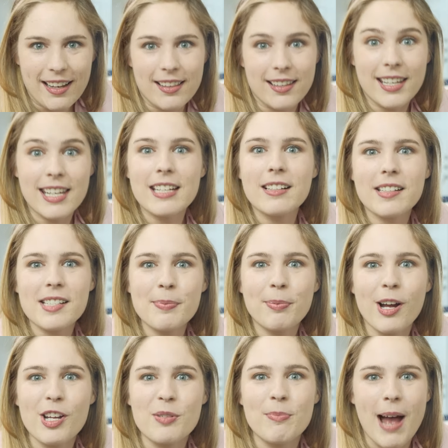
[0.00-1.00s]
The Helix
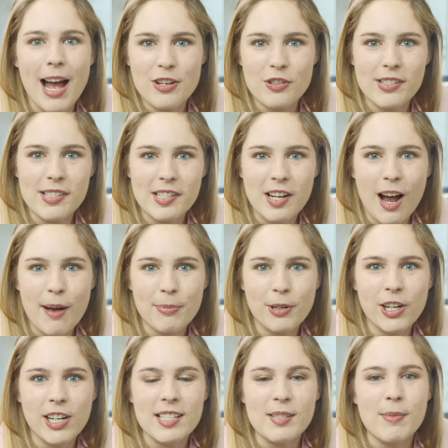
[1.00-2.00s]
Plush mattress
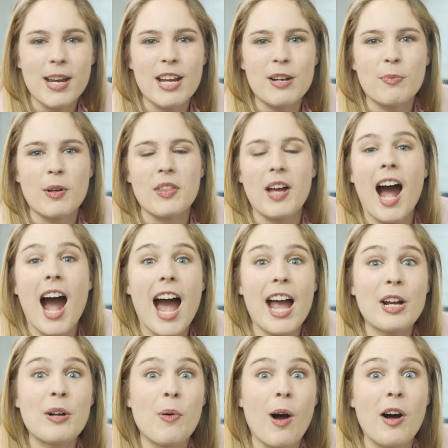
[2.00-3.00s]
topper is made with a
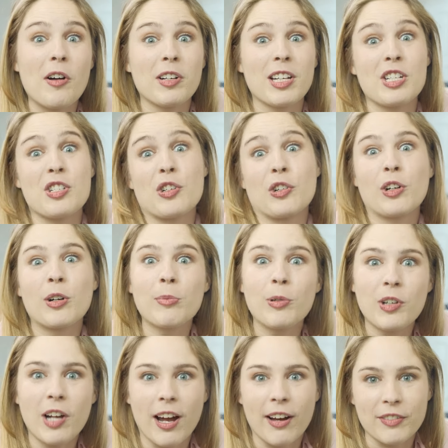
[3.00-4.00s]
high-quality,
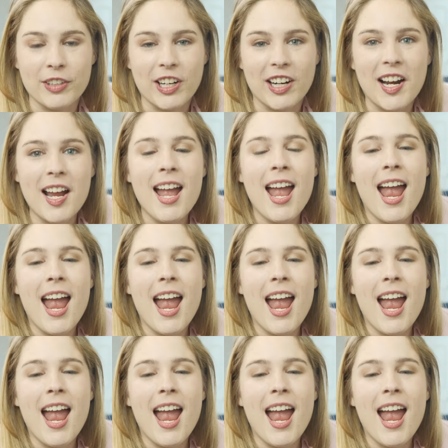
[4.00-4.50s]
durable cover,